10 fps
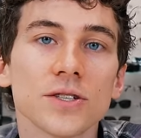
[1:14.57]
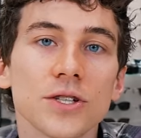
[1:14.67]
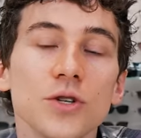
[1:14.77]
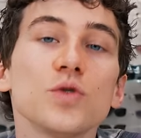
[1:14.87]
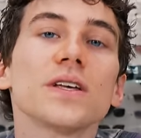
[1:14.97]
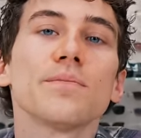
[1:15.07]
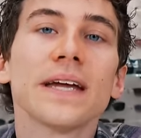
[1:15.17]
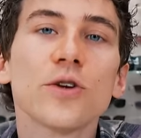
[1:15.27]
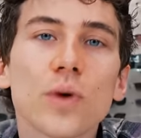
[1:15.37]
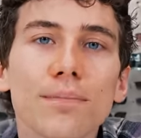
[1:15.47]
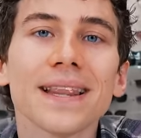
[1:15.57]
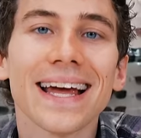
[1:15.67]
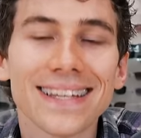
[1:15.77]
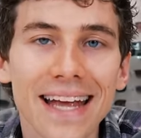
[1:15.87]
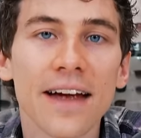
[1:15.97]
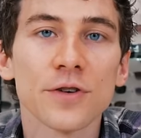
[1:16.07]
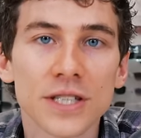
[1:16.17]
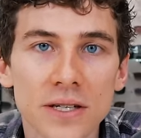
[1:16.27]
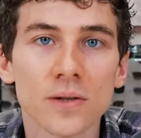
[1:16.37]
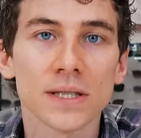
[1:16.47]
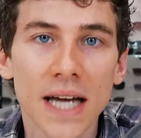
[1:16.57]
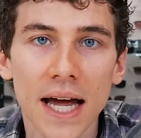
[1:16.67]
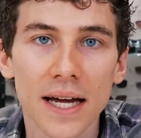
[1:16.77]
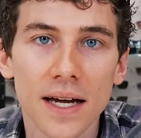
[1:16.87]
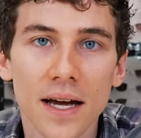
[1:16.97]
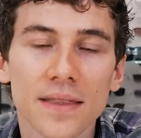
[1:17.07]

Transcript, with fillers: using, being replaced every single day,